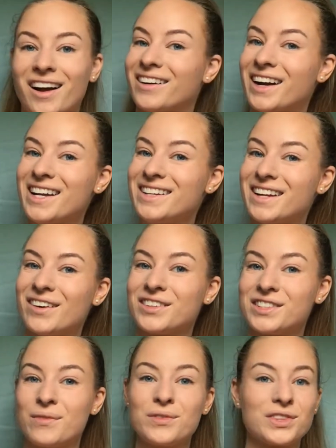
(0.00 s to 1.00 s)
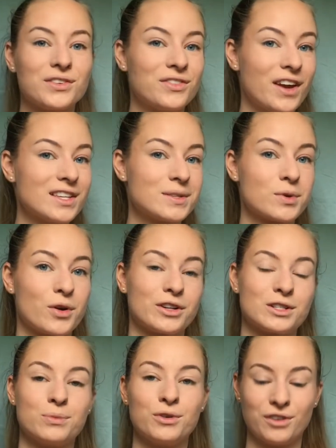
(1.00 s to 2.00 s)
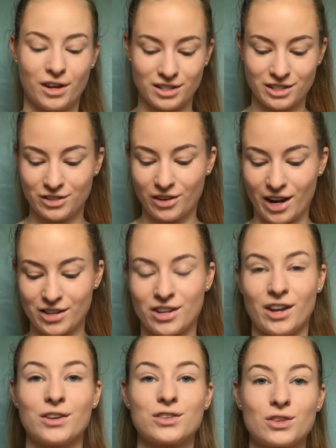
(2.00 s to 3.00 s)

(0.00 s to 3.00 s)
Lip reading: Alright, now we're done with the face. I'm going to move on to eyeshadow.